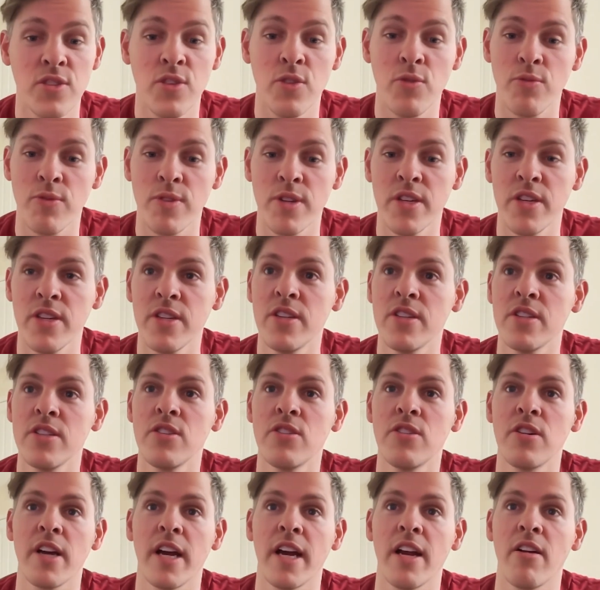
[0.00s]
There's a really
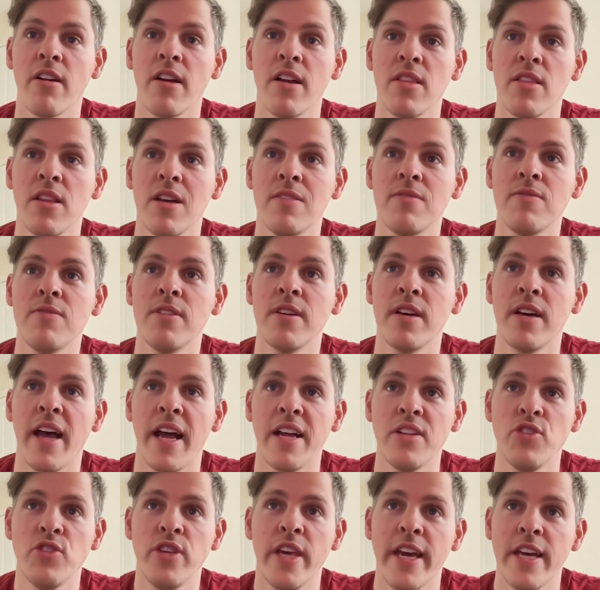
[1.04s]
good creator. I love
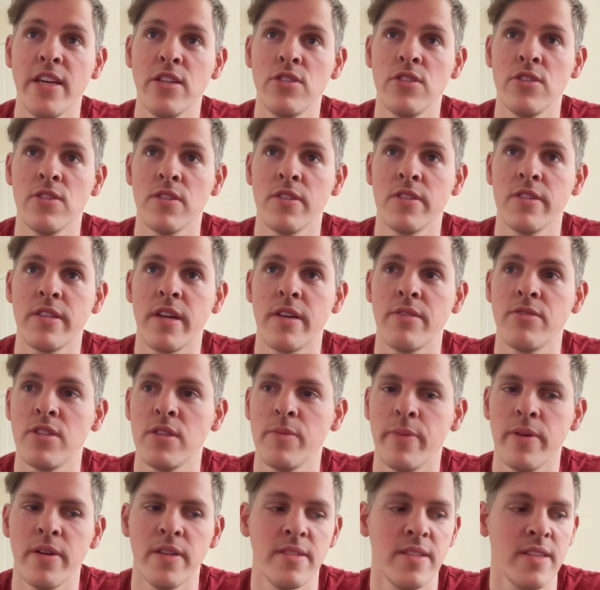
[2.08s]
the educational stuff
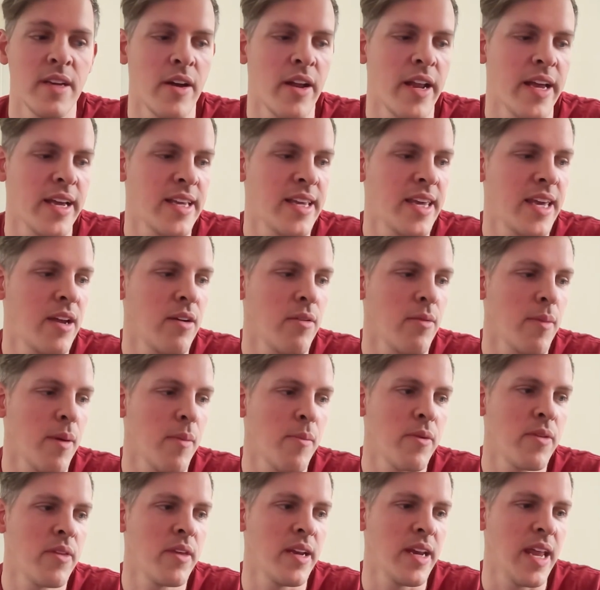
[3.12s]
she puts out. I can't
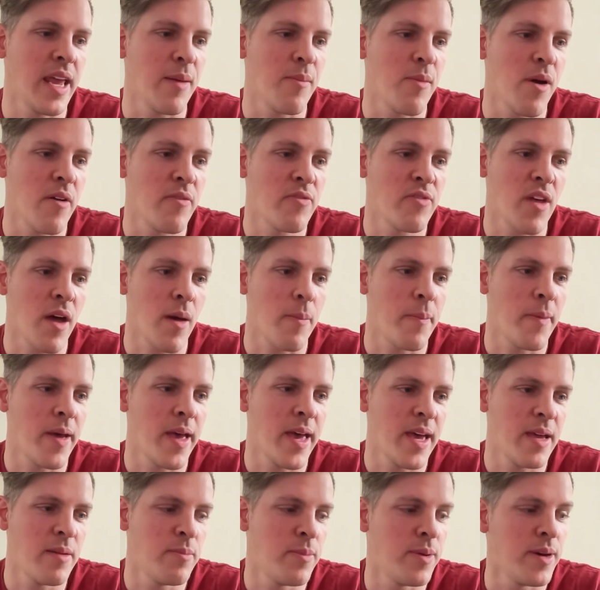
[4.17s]
remember the name off the top of
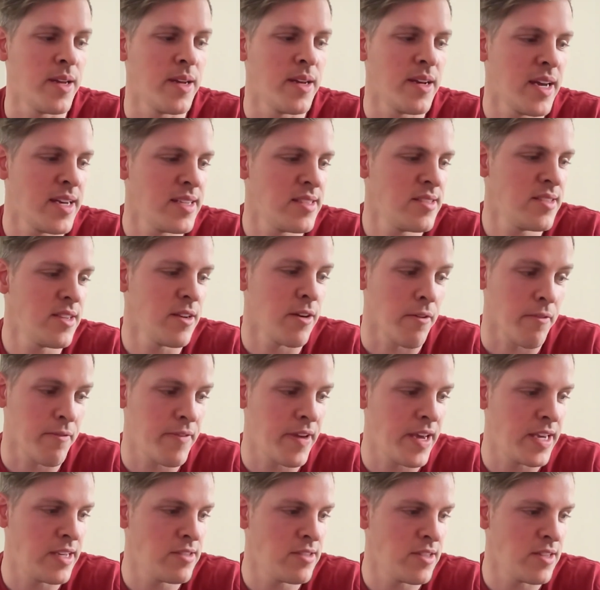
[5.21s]
my head, but I see her
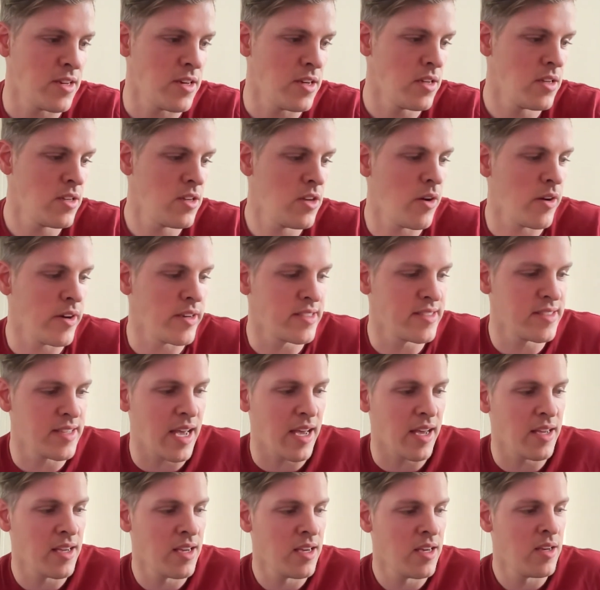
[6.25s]
face and know
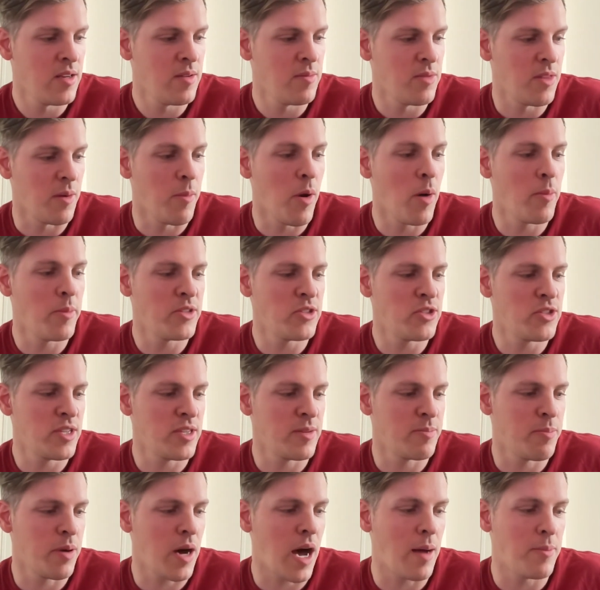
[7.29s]
exact. The moment
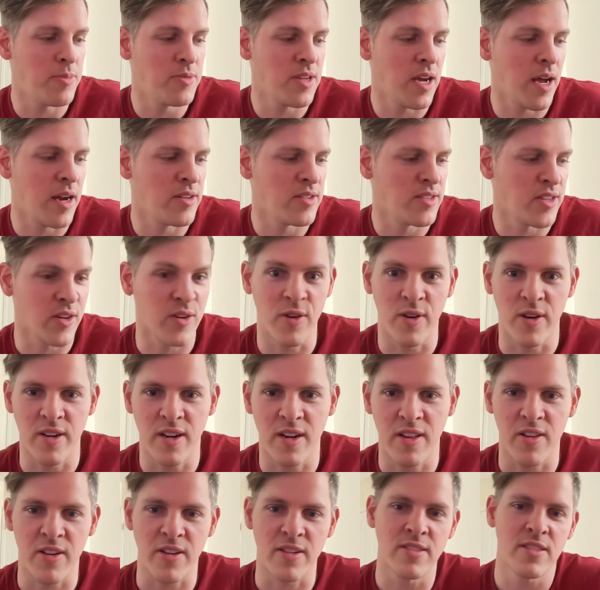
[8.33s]
she pops on, I was like, oh,
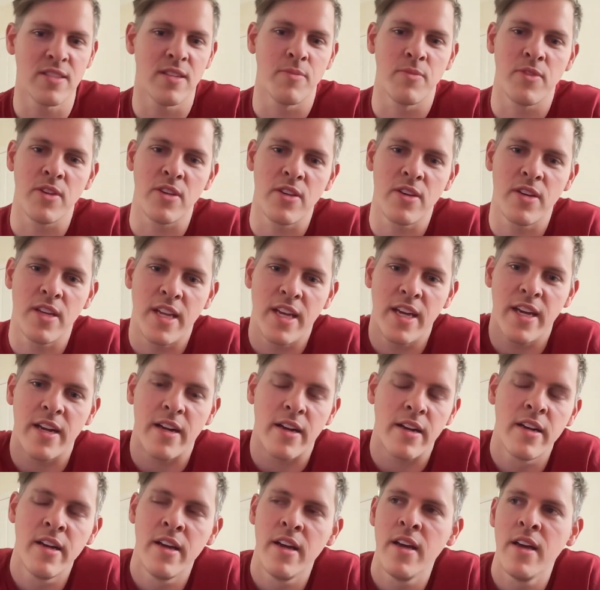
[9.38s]
I'm going to learn something good
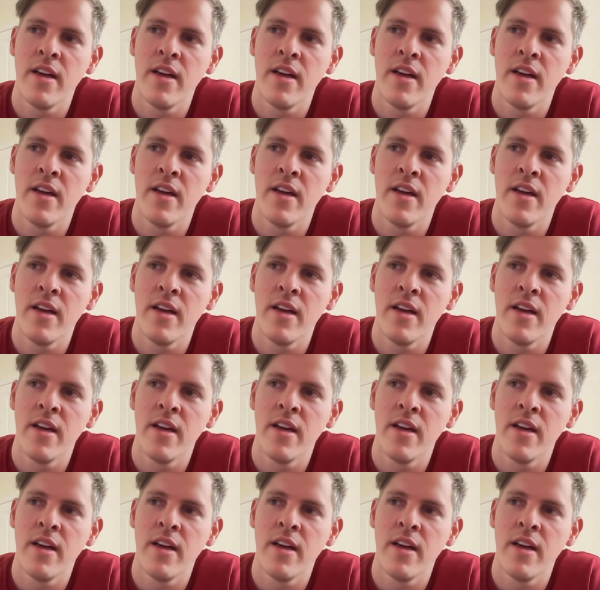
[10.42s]
here.